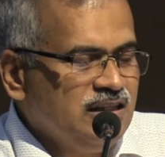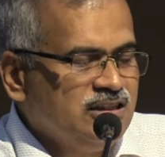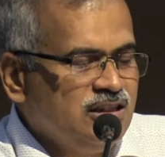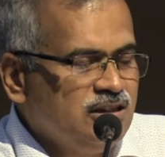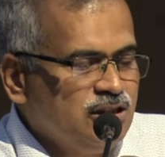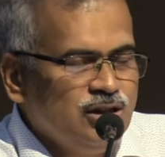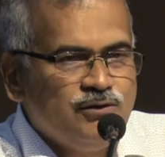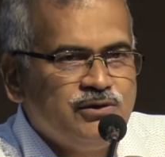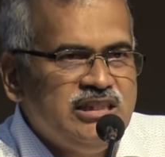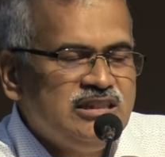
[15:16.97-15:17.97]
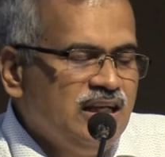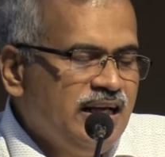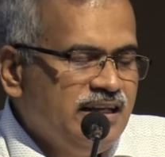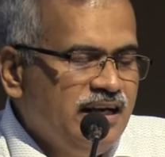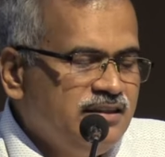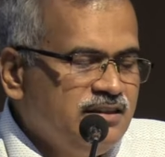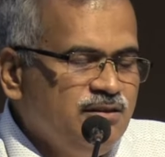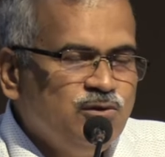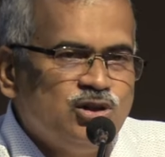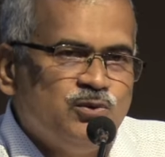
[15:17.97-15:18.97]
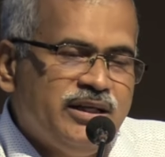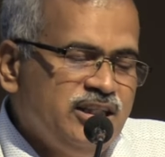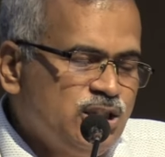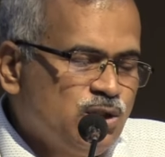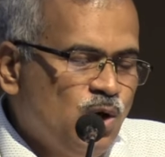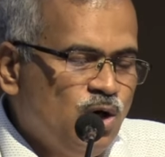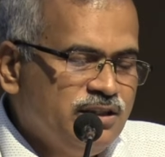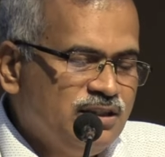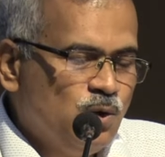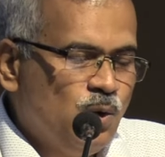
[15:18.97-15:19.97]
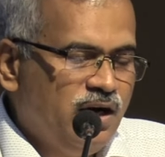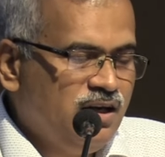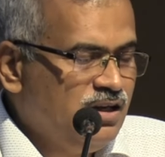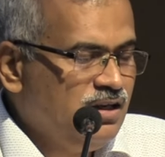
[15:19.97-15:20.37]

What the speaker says: assertion of regional identity was very strong in Goa.